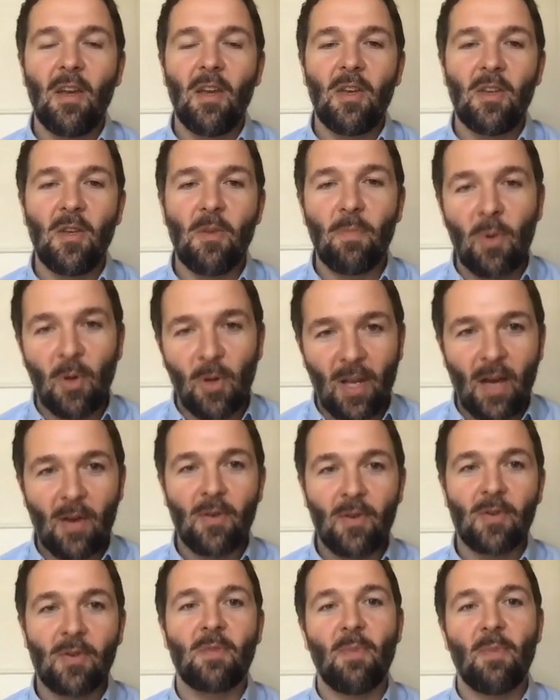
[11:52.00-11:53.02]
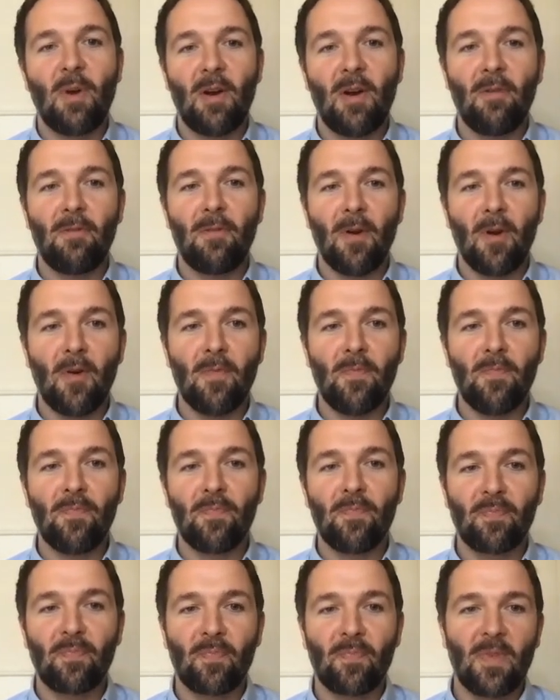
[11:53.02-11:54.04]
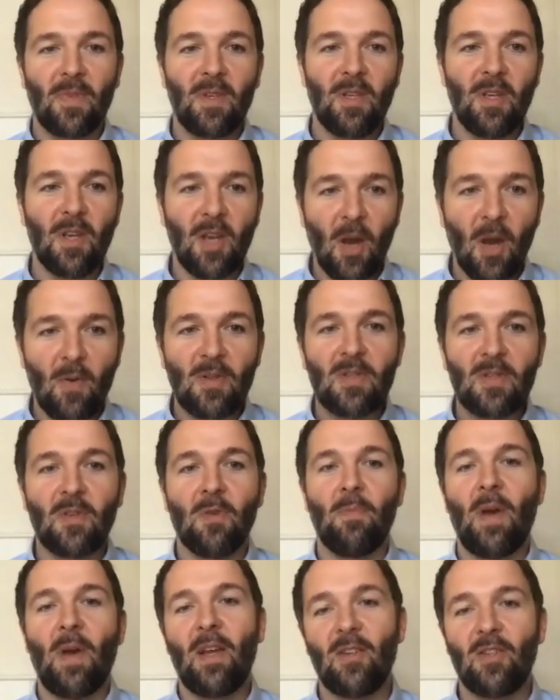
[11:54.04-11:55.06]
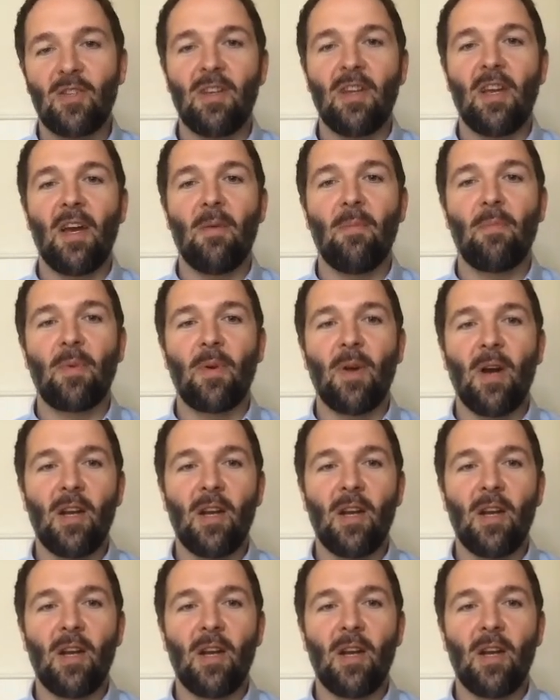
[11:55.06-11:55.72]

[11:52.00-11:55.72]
You pull out your smartphone, you go into your pension app,